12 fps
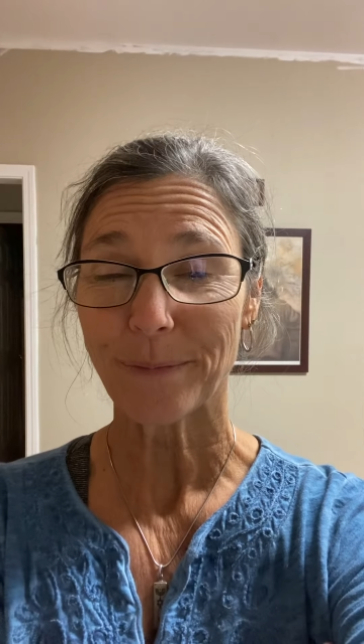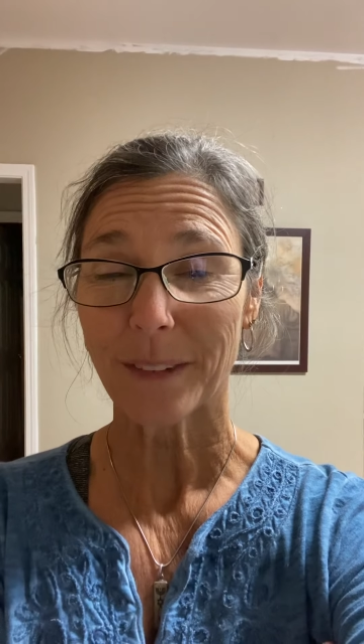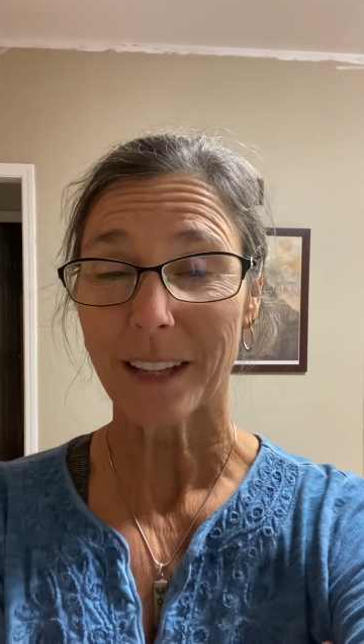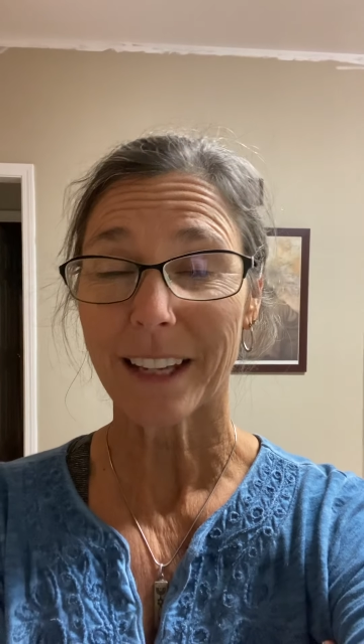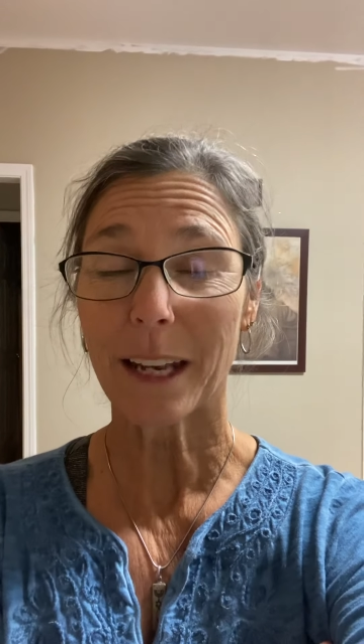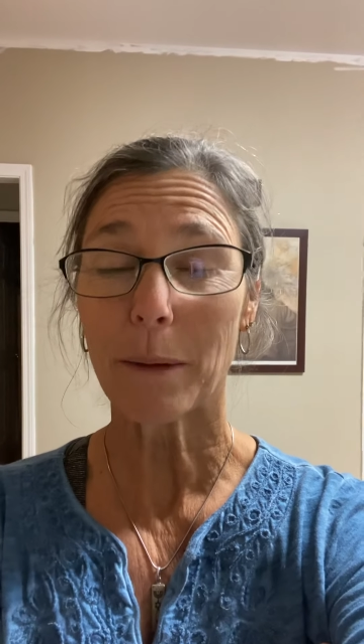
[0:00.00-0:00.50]

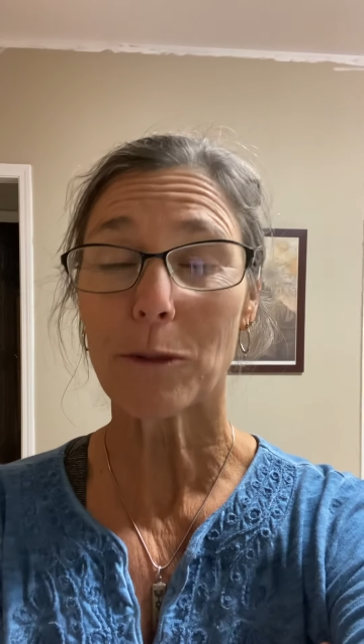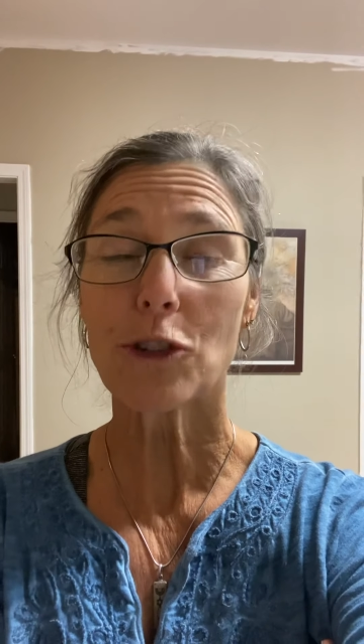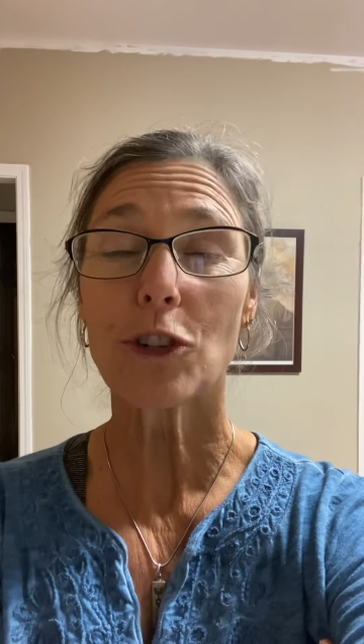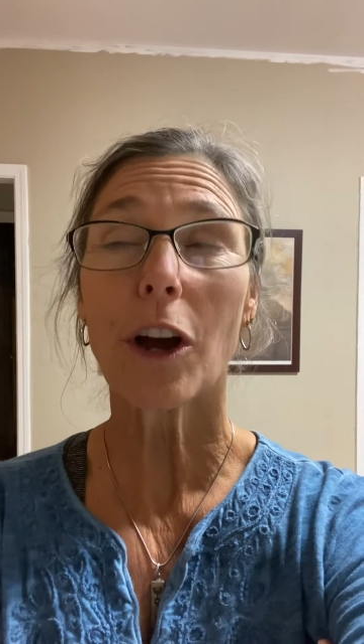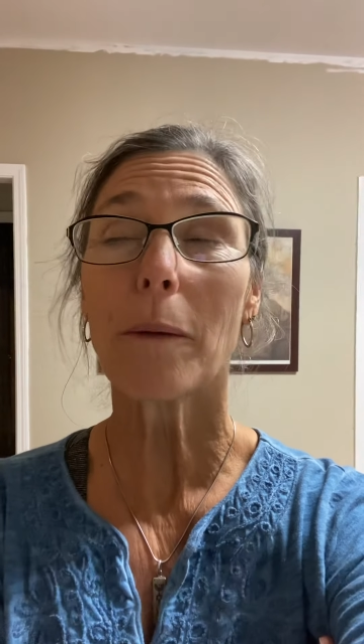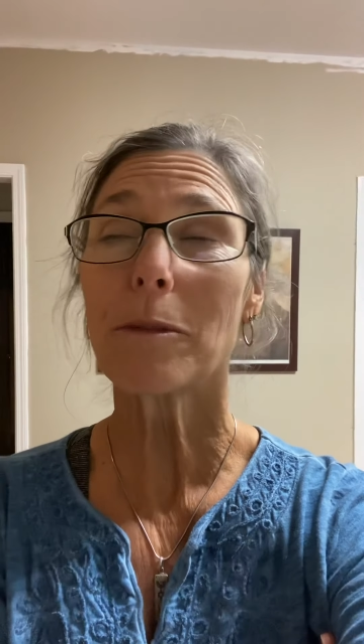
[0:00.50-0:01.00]
In the name of
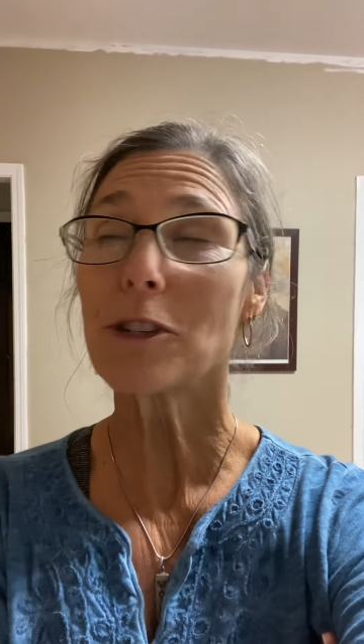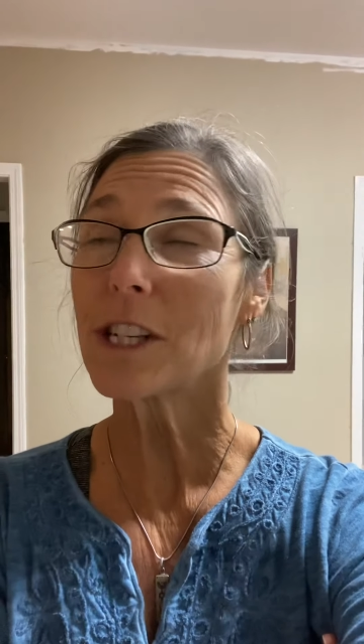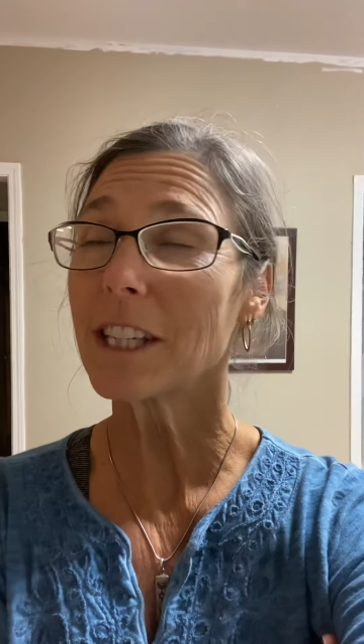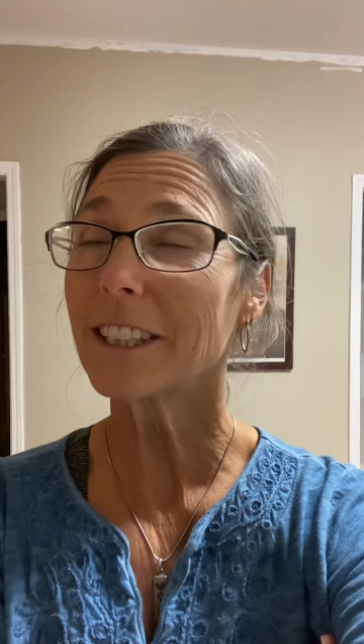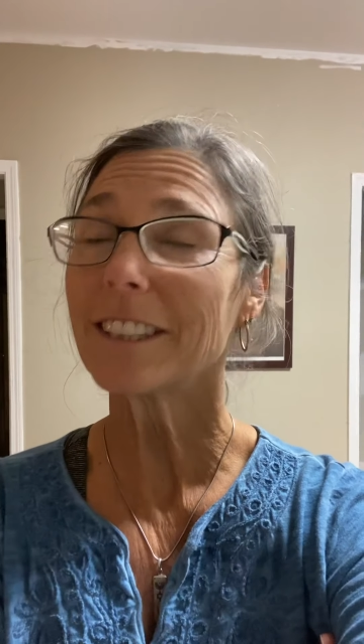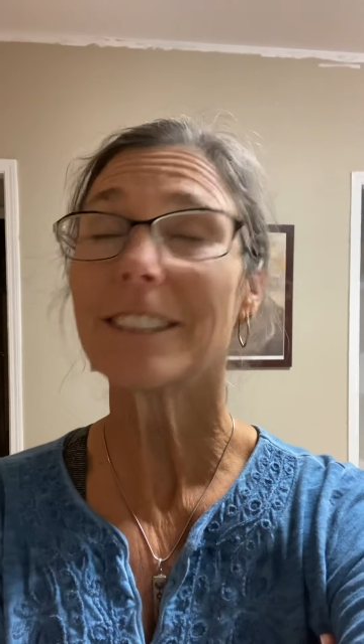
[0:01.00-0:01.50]
Yeshua
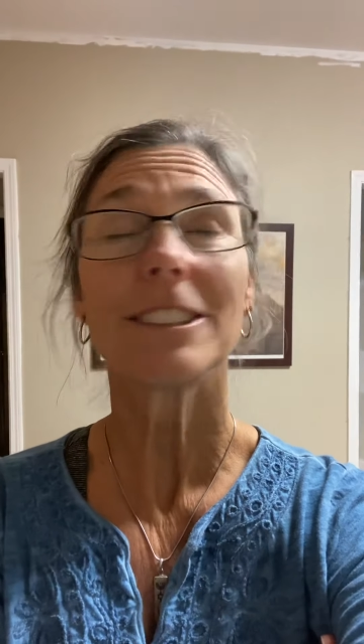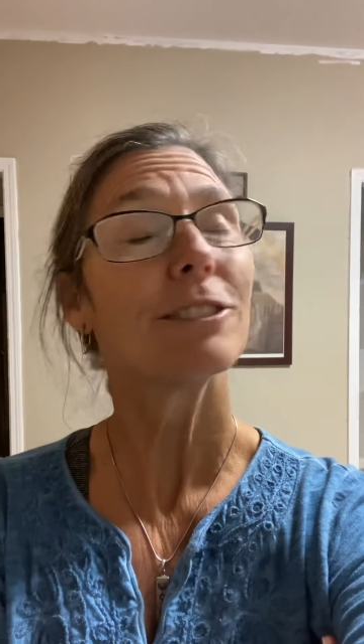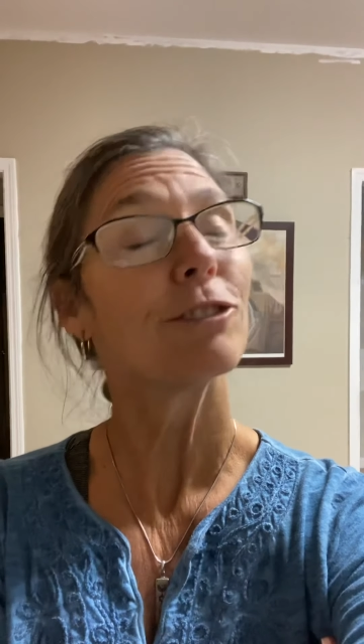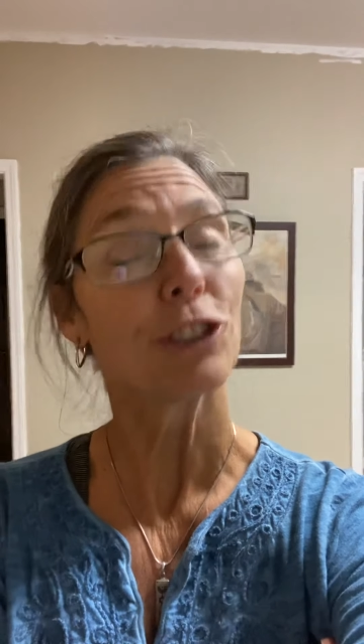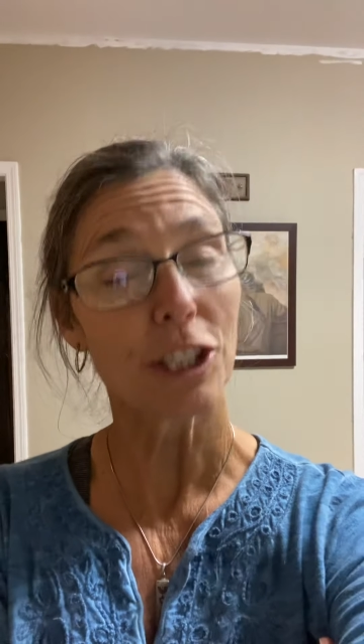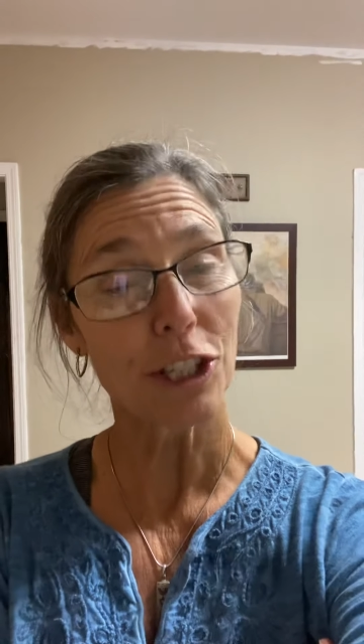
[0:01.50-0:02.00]
HaMashiach,
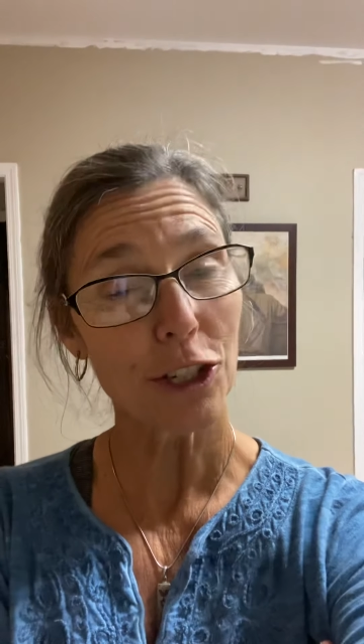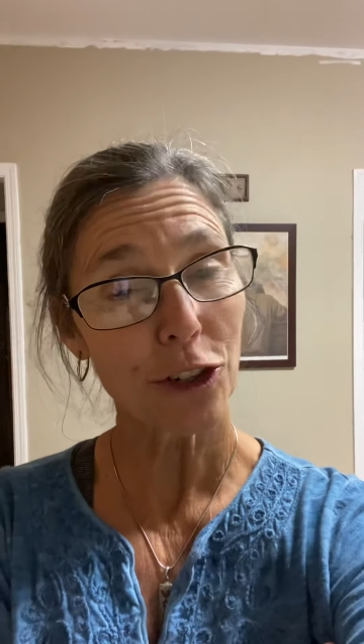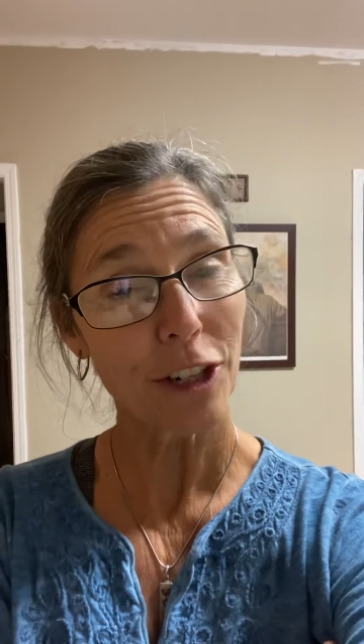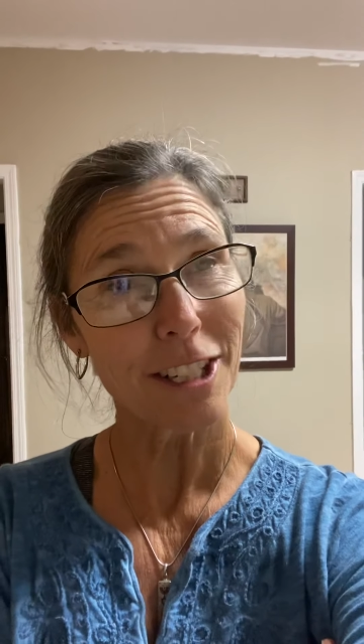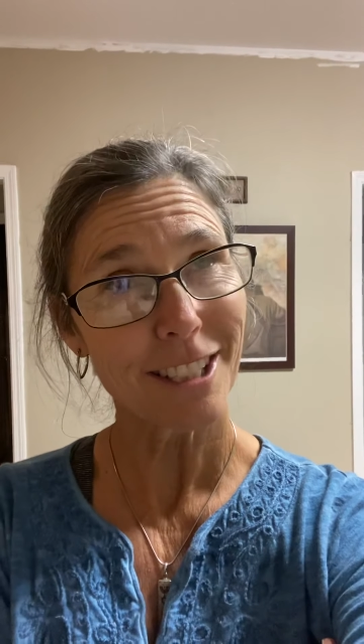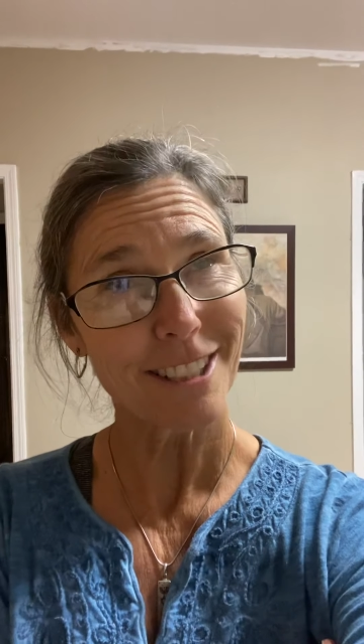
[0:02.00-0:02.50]
Jesus
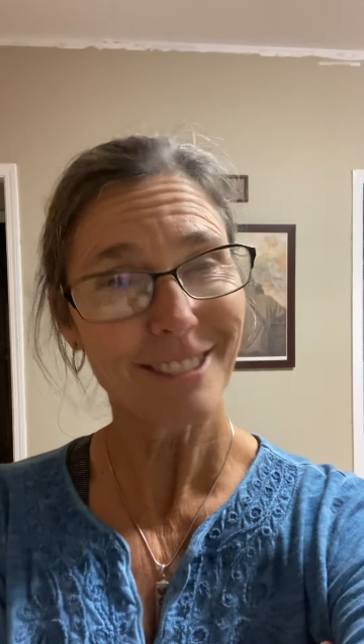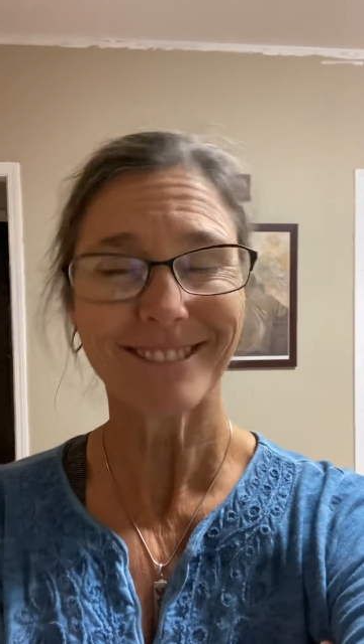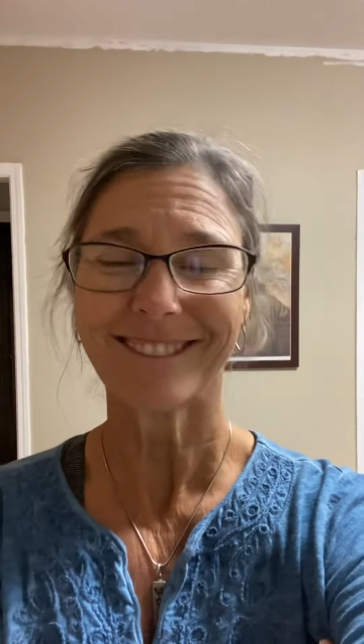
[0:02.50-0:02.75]
Christ,